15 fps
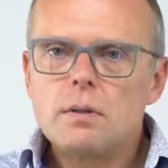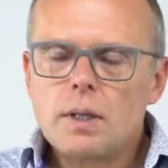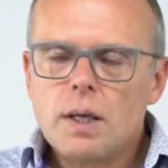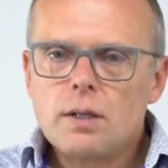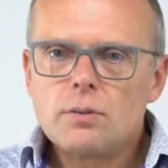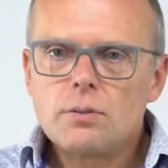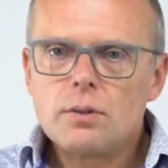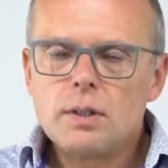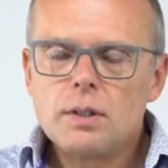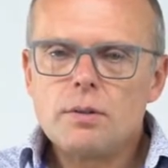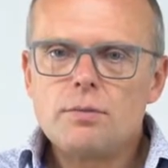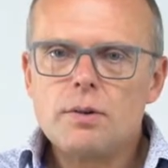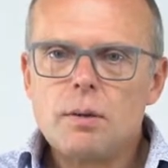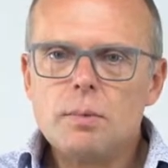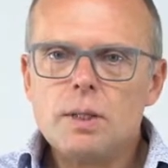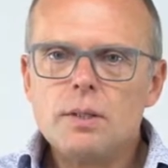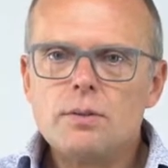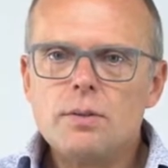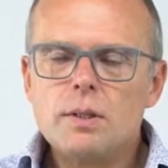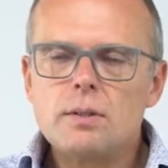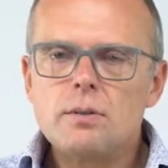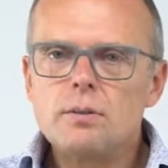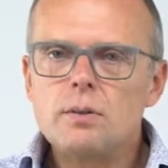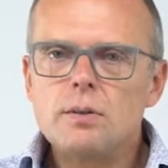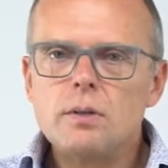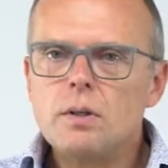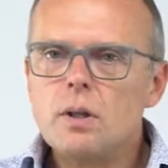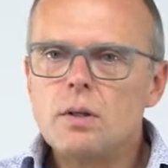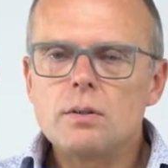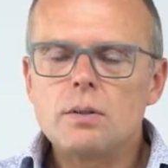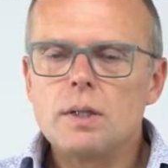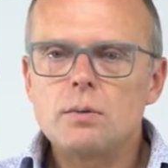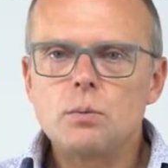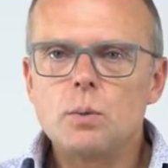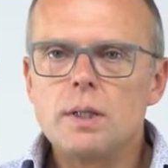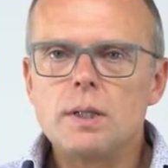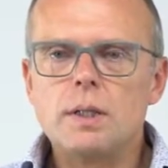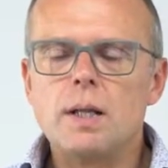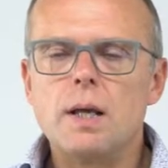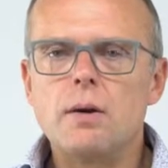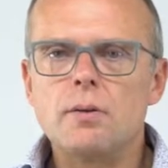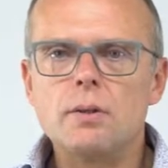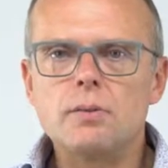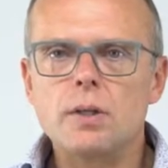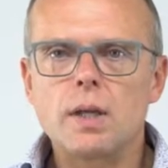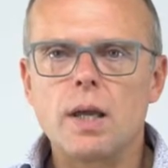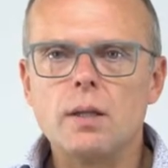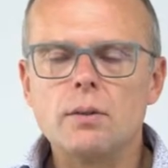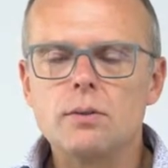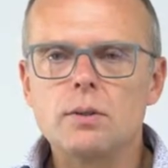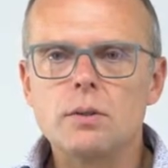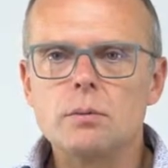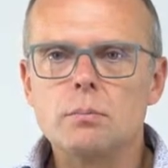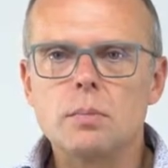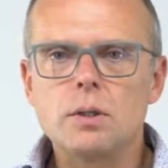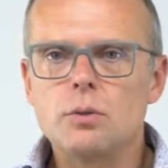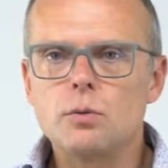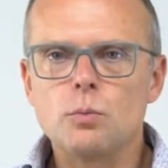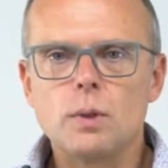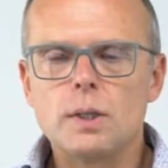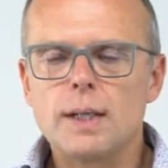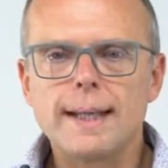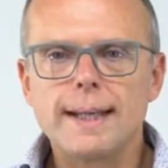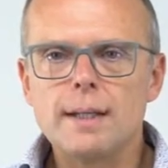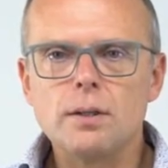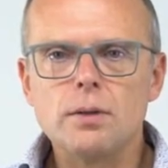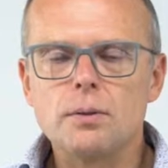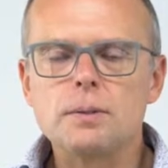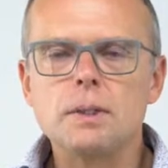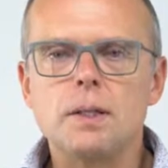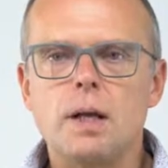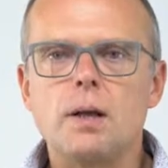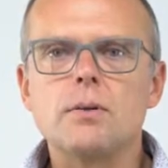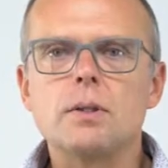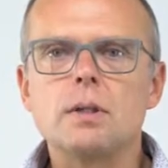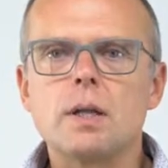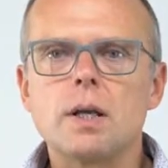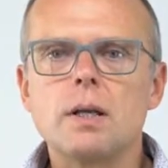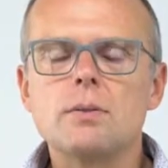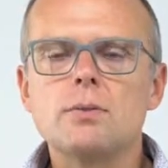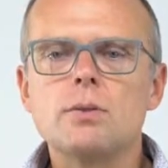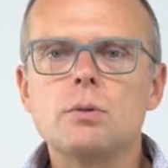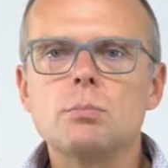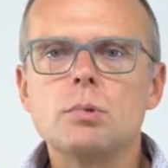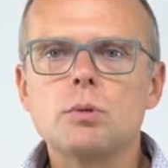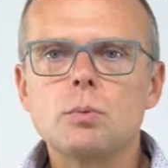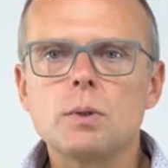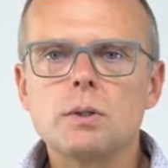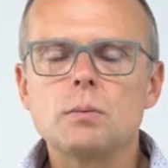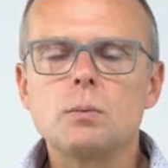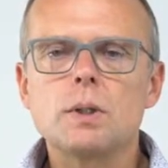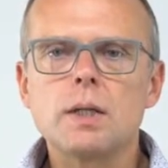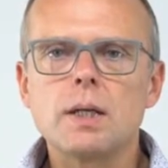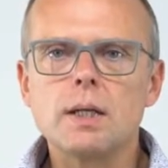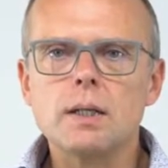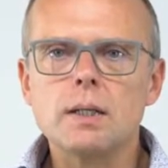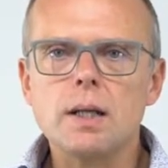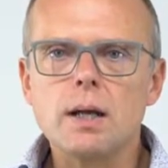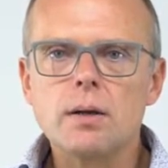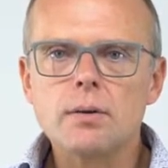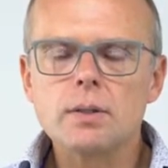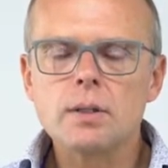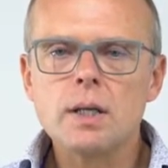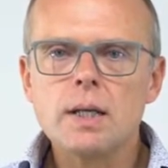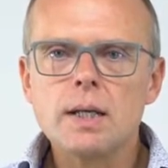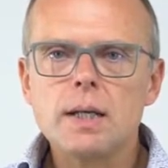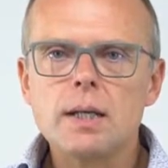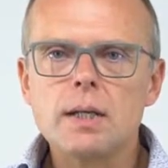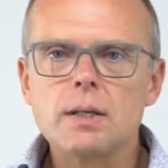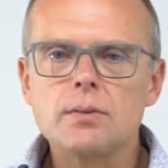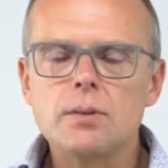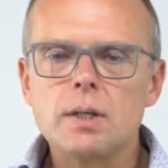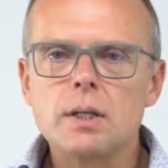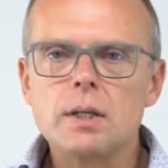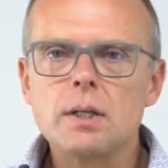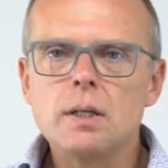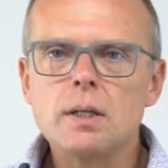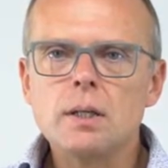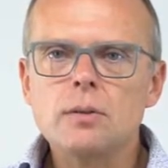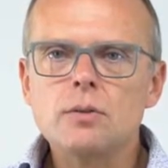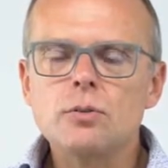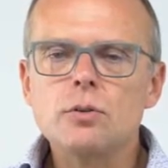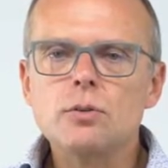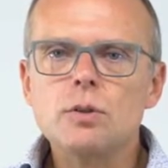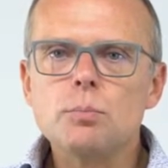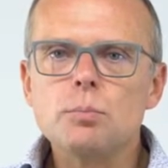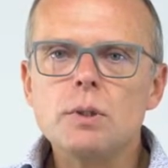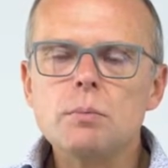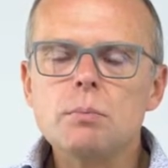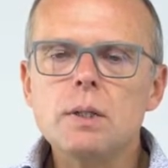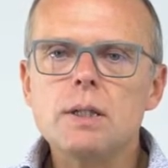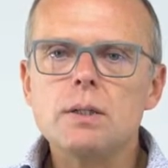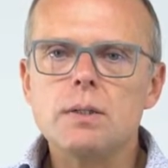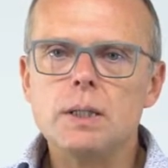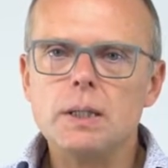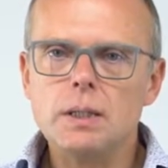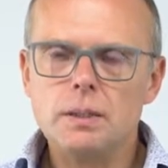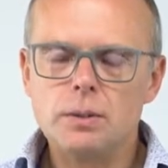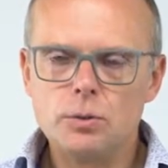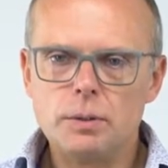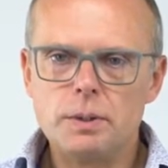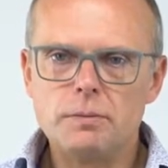cancer in the families is not that one inherits a cancer, because one cannot inherit a cancer, but what one can inherit is a susceptibility to